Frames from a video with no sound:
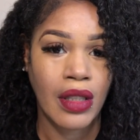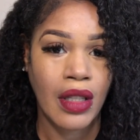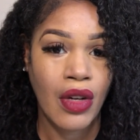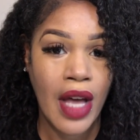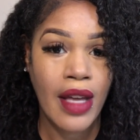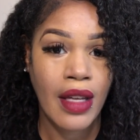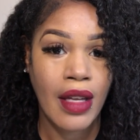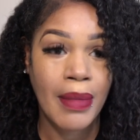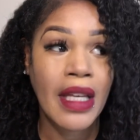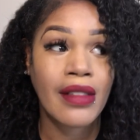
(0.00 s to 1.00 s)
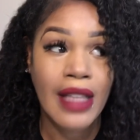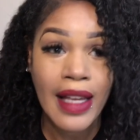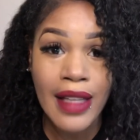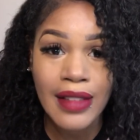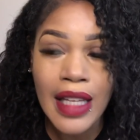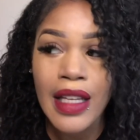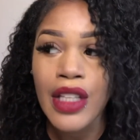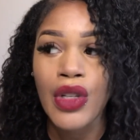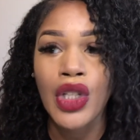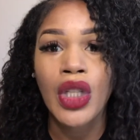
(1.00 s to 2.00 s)
Okay, because like I said,
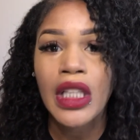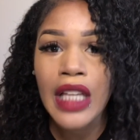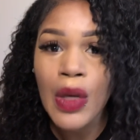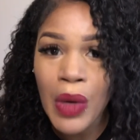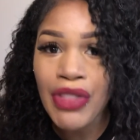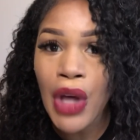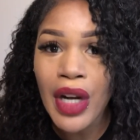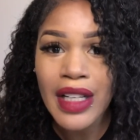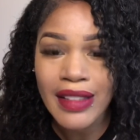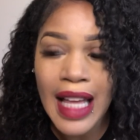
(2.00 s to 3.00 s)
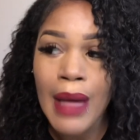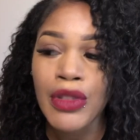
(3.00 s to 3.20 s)
you can only think one thought at a time.